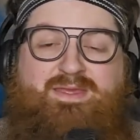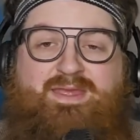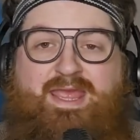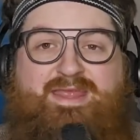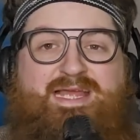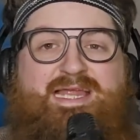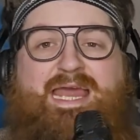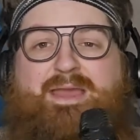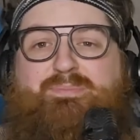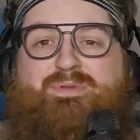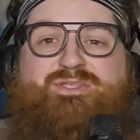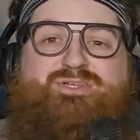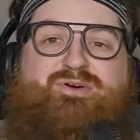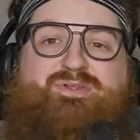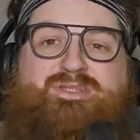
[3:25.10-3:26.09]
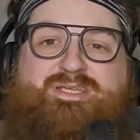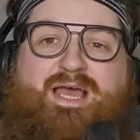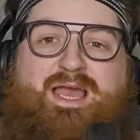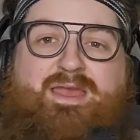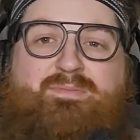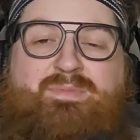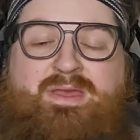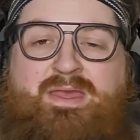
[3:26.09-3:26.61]
And that happens all the
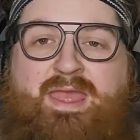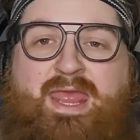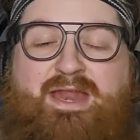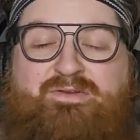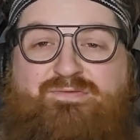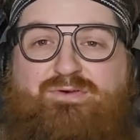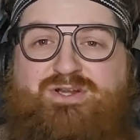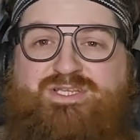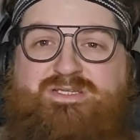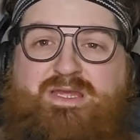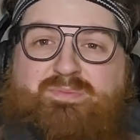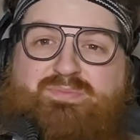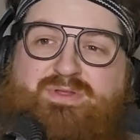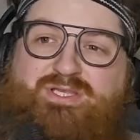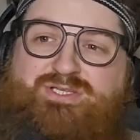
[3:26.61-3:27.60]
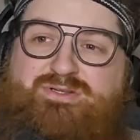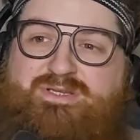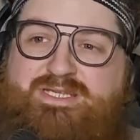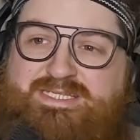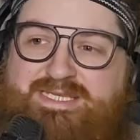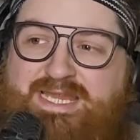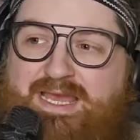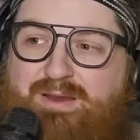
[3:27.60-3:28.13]
time. And unfortunately, Blizzard
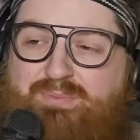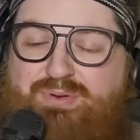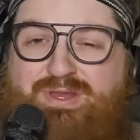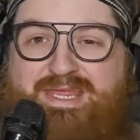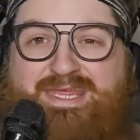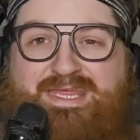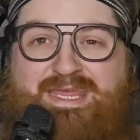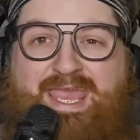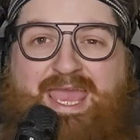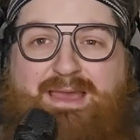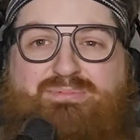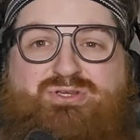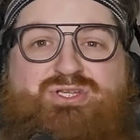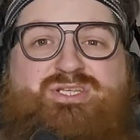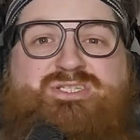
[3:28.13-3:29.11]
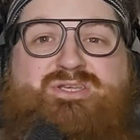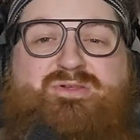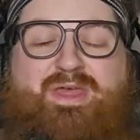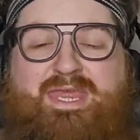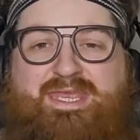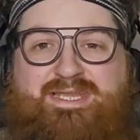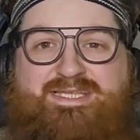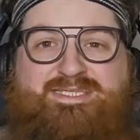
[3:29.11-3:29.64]
is now putting in caps just so
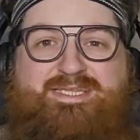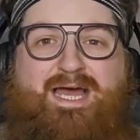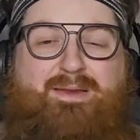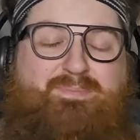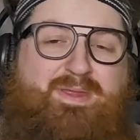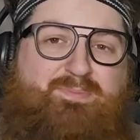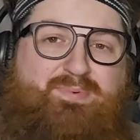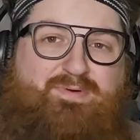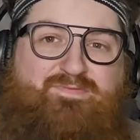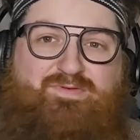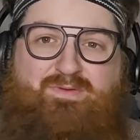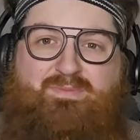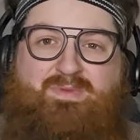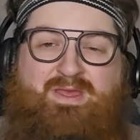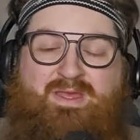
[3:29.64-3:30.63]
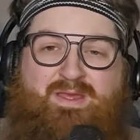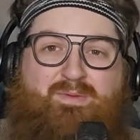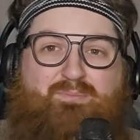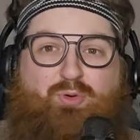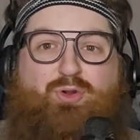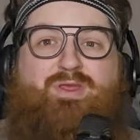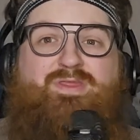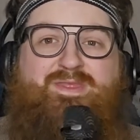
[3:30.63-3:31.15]
they can stop people from
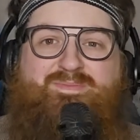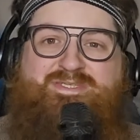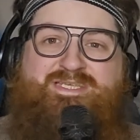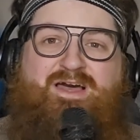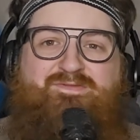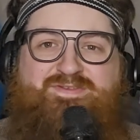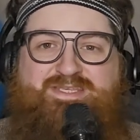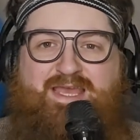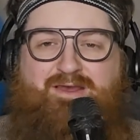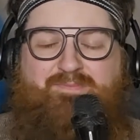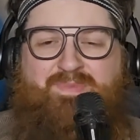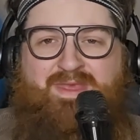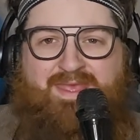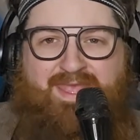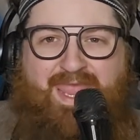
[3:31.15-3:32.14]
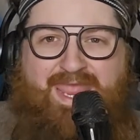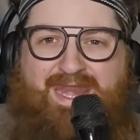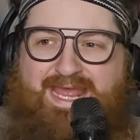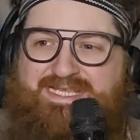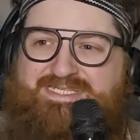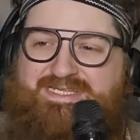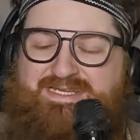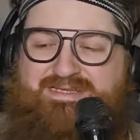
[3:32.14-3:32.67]
burning themselves out. And
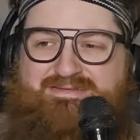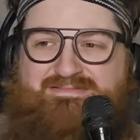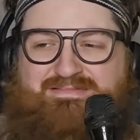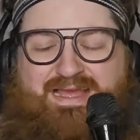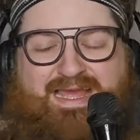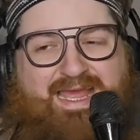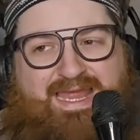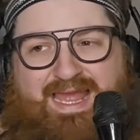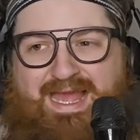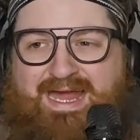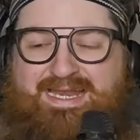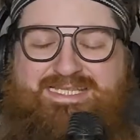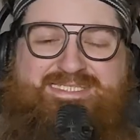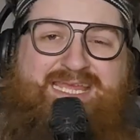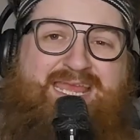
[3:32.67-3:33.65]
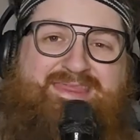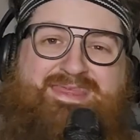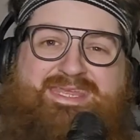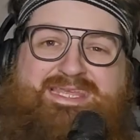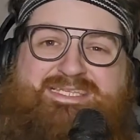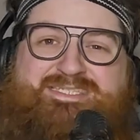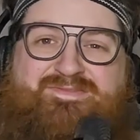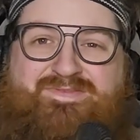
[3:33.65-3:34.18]
honestly, I think
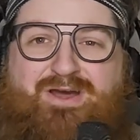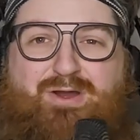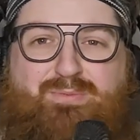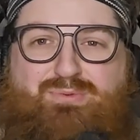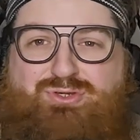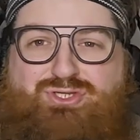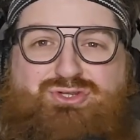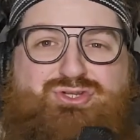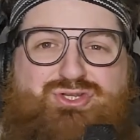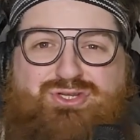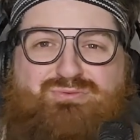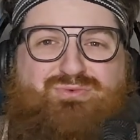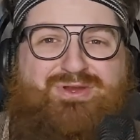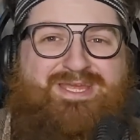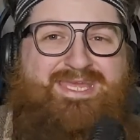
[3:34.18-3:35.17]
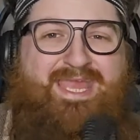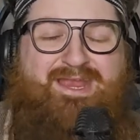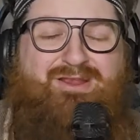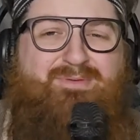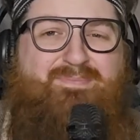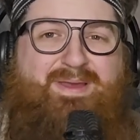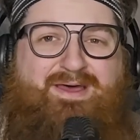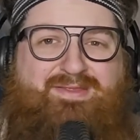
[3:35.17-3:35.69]
as developers, you shouldn't really care
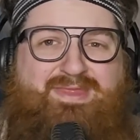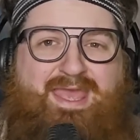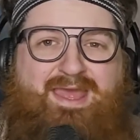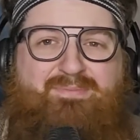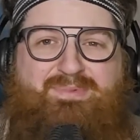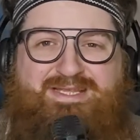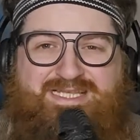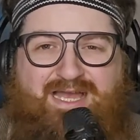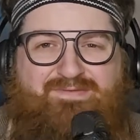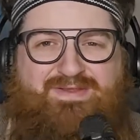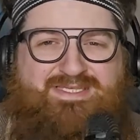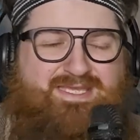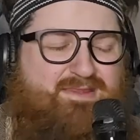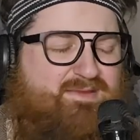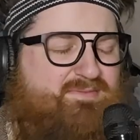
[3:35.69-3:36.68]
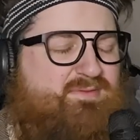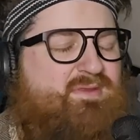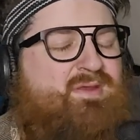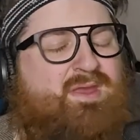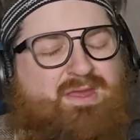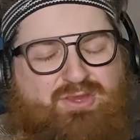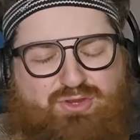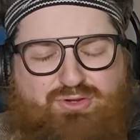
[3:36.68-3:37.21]
about that. Because obviously
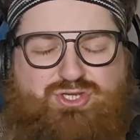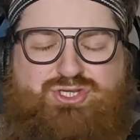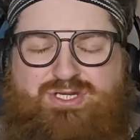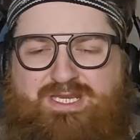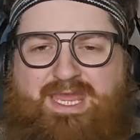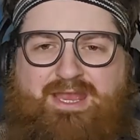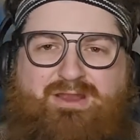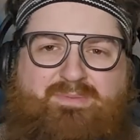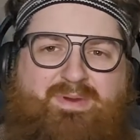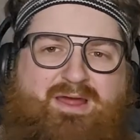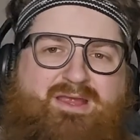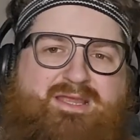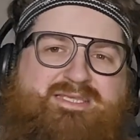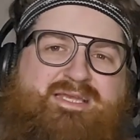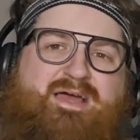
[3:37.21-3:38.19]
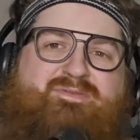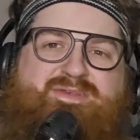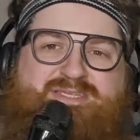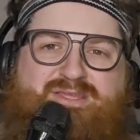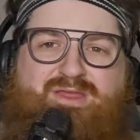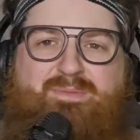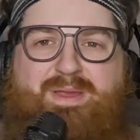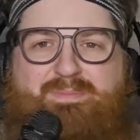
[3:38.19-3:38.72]
you should care about it, because obviously
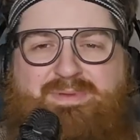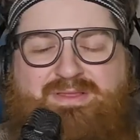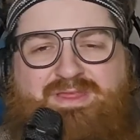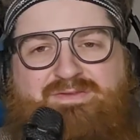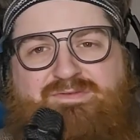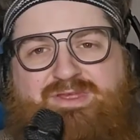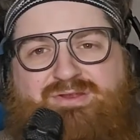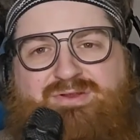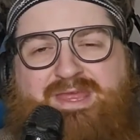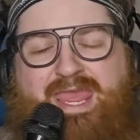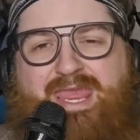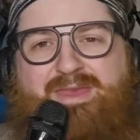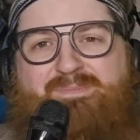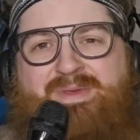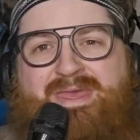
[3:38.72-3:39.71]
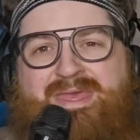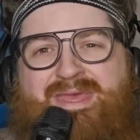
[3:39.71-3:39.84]
they might be leaving your game.